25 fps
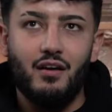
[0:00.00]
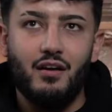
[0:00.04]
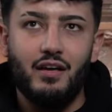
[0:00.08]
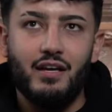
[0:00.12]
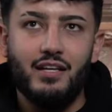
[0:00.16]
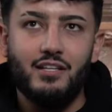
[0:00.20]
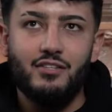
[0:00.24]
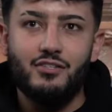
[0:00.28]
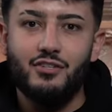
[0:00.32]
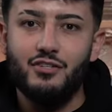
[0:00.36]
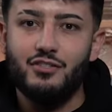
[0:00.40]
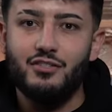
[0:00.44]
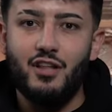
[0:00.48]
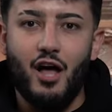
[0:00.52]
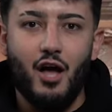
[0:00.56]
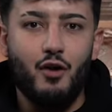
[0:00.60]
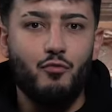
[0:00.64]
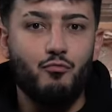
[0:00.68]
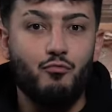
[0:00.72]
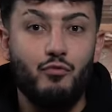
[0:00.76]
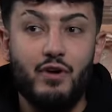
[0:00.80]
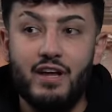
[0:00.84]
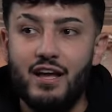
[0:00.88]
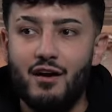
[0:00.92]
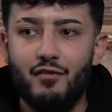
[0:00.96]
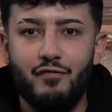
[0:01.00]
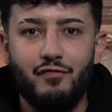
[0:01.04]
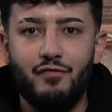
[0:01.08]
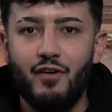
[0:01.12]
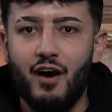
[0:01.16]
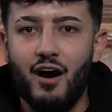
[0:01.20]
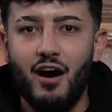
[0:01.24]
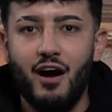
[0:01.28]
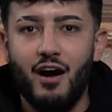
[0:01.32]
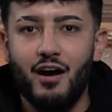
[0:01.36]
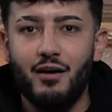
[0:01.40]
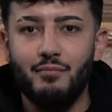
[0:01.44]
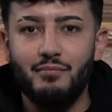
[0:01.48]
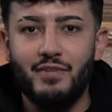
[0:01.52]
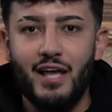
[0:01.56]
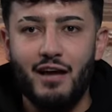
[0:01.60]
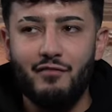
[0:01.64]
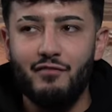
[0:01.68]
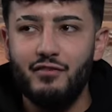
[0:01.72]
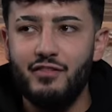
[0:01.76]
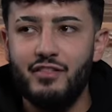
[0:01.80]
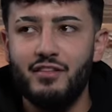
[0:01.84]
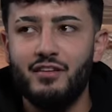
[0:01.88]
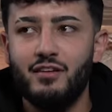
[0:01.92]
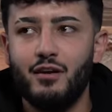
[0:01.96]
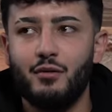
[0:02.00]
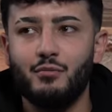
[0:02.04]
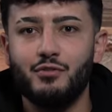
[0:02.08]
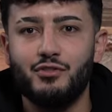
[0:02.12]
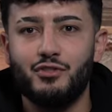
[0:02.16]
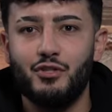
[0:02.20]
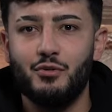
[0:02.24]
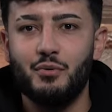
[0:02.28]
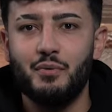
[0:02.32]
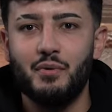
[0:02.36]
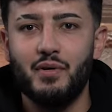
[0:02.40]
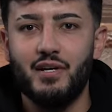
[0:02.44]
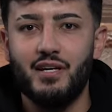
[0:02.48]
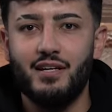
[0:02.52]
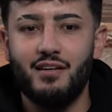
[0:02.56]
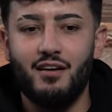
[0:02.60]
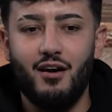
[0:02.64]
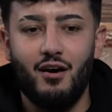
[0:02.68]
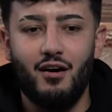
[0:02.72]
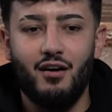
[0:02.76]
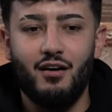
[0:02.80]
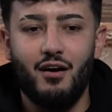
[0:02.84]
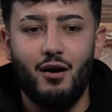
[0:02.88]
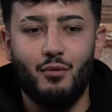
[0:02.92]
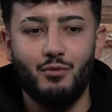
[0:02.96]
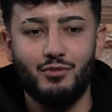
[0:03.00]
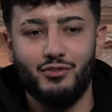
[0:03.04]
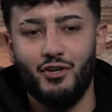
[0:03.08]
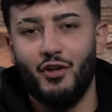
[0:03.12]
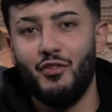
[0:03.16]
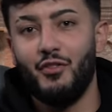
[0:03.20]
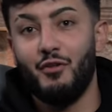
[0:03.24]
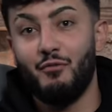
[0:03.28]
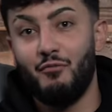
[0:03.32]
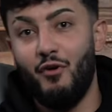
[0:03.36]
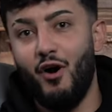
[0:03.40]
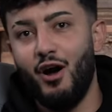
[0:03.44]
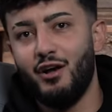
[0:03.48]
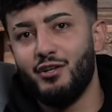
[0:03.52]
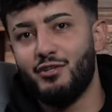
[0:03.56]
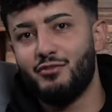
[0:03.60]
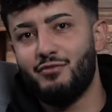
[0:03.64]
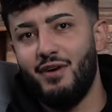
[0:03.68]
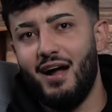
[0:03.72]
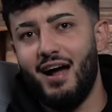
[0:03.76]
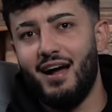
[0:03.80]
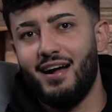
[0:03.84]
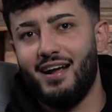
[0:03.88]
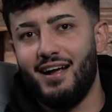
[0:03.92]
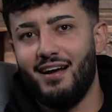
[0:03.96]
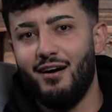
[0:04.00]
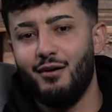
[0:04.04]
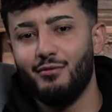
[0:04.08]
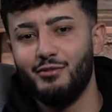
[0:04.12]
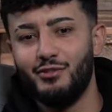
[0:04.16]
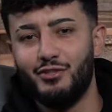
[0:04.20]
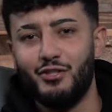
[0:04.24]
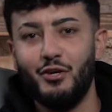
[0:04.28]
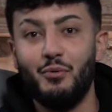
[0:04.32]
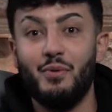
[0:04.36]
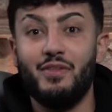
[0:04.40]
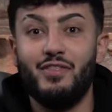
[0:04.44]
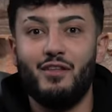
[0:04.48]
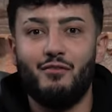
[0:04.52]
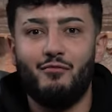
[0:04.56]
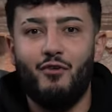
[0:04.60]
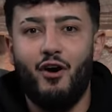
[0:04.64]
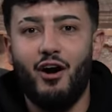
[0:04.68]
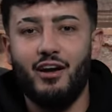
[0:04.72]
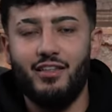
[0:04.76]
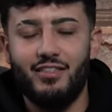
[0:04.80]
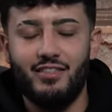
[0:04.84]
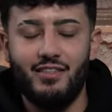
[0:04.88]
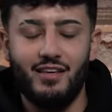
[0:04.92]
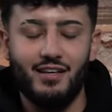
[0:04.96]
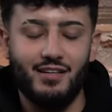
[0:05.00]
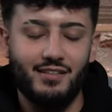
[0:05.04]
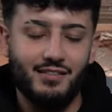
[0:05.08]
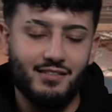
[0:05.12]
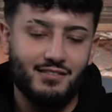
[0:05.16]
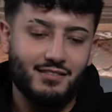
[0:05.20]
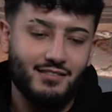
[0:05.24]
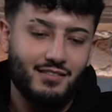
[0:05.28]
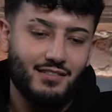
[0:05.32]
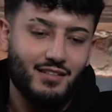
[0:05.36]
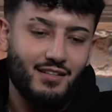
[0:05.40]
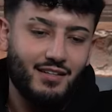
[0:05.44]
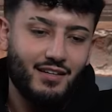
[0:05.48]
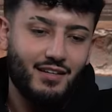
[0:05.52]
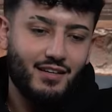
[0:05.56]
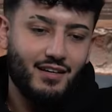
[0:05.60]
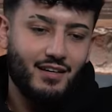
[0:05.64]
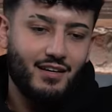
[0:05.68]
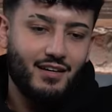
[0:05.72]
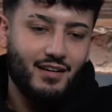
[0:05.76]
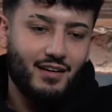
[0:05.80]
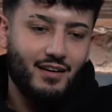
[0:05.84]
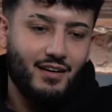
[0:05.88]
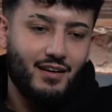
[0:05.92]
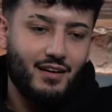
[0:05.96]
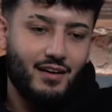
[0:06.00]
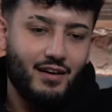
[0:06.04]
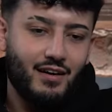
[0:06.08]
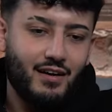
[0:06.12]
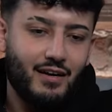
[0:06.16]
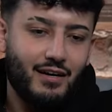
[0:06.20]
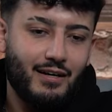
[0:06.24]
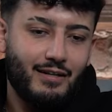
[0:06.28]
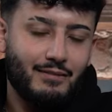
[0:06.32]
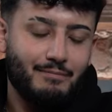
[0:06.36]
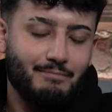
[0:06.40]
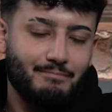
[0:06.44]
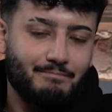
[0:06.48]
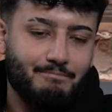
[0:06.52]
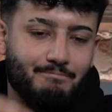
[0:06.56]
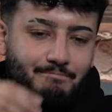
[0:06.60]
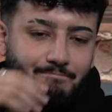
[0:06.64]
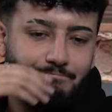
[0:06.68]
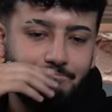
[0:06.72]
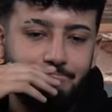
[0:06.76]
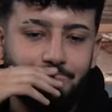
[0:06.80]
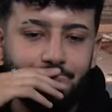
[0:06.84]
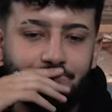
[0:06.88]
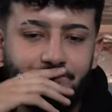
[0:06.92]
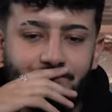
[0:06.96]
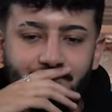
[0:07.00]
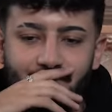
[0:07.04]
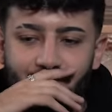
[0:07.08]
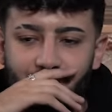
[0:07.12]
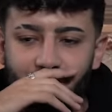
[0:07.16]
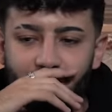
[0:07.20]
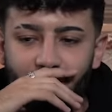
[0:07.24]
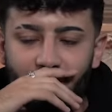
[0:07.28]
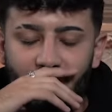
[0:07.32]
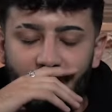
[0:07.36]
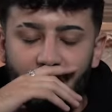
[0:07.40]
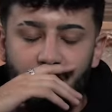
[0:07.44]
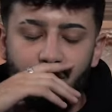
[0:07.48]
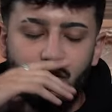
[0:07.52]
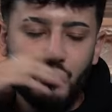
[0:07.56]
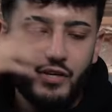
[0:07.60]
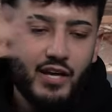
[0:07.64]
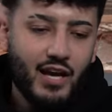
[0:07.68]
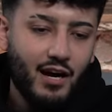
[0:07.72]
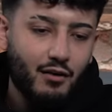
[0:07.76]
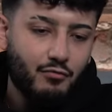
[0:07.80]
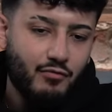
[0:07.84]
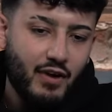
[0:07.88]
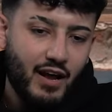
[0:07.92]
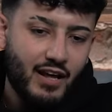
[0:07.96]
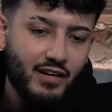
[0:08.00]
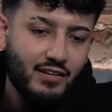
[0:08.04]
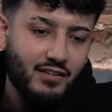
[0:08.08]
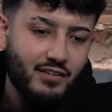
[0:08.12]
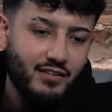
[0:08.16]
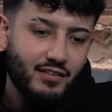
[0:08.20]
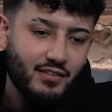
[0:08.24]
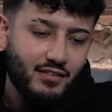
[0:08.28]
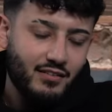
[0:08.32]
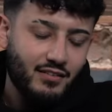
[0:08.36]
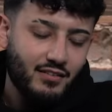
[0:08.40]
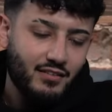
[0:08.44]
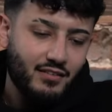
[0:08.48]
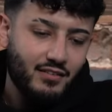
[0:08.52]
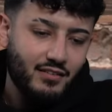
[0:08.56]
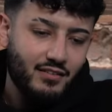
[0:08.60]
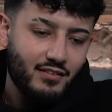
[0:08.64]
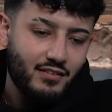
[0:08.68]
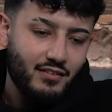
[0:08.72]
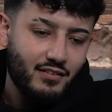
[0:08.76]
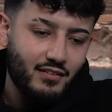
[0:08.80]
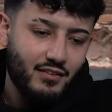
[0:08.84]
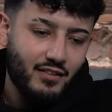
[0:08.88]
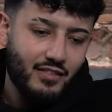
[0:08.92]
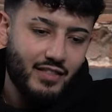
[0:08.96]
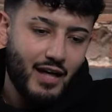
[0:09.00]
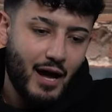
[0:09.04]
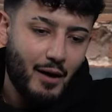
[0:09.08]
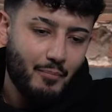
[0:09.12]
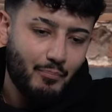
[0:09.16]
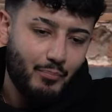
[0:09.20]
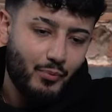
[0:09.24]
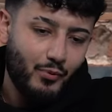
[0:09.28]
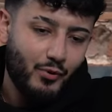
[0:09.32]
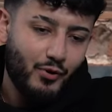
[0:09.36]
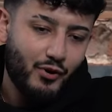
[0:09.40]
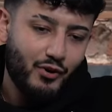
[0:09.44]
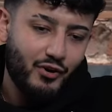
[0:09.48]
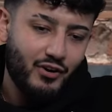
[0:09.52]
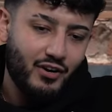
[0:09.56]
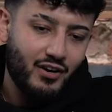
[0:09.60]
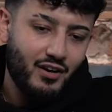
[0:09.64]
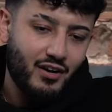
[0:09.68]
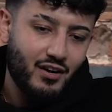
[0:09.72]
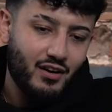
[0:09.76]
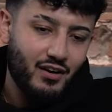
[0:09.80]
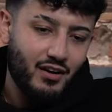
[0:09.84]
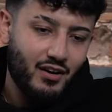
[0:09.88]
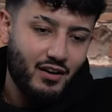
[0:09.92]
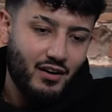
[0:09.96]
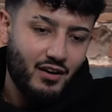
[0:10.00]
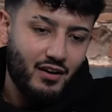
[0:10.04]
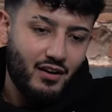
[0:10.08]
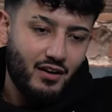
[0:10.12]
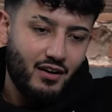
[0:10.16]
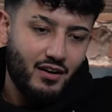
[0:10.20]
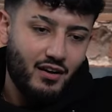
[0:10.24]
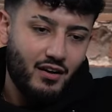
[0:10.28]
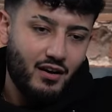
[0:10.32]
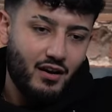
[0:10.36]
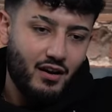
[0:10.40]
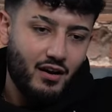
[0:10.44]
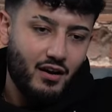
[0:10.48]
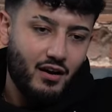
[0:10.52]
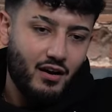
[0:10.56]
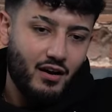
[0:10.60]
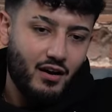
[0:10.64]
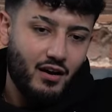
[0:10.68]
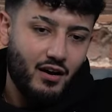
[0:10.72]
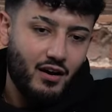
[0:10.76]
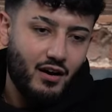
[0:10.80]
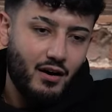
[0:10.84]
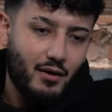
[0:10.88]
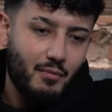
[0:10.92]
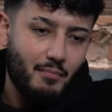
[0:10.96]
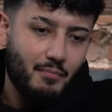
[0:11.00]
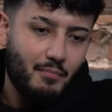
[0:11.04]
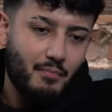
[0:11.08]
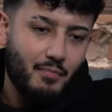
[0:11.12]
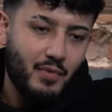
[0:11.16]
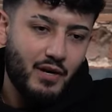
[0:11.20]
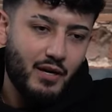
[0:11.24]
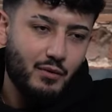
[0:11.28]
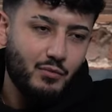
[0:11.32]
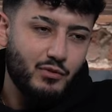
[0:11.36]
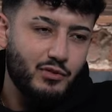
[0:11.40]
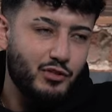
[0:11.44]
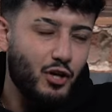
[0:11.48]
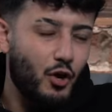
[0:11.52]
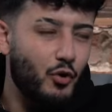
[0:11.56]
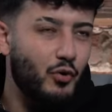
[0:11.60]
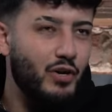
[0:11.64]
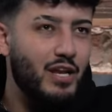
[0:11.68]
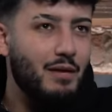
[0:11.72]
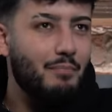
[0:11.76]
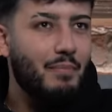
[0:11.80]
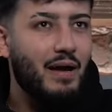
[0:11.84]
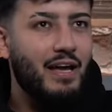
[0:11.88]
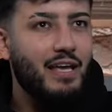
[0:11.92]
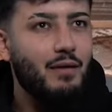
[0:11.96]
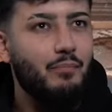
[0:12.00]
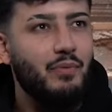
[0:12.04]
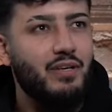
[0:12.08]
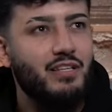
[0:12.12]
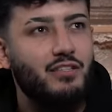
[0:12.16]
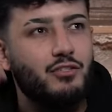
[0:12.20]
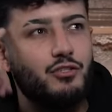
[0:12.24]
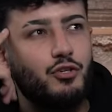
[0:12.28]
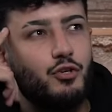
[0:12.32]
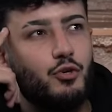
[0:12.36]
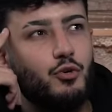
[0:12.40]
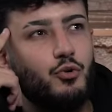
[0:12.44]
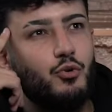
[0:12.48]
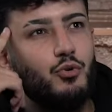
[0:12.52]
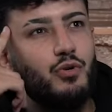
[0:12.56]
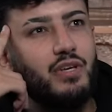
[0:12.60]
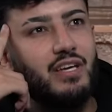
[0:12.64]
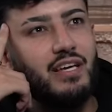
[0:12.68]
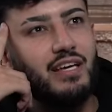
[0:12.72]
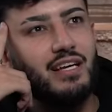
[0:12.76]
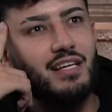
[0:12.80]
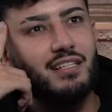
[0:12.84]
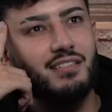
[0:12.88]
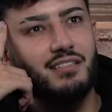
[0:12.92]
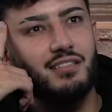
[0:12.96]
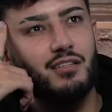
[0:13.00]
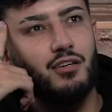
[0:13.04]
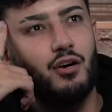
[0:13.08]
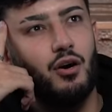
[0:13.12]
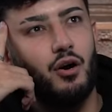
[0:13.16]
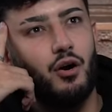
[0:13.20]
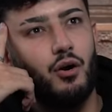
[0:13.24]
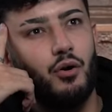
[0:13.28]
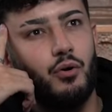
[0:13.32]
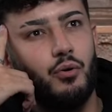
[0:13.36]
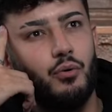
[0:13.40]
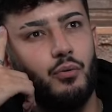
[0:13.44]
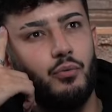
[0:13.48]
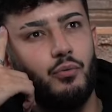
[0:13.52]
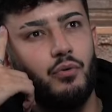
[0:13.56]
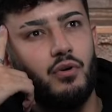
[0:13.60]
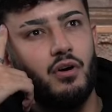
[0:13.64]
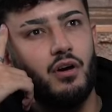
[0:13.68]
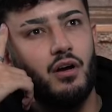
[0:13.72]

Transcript: it just like reaffirmed everything I was doing. I was on the right track. I was doing the right things. Um, so yeah, I read that book. Um, it was only maybe two years ago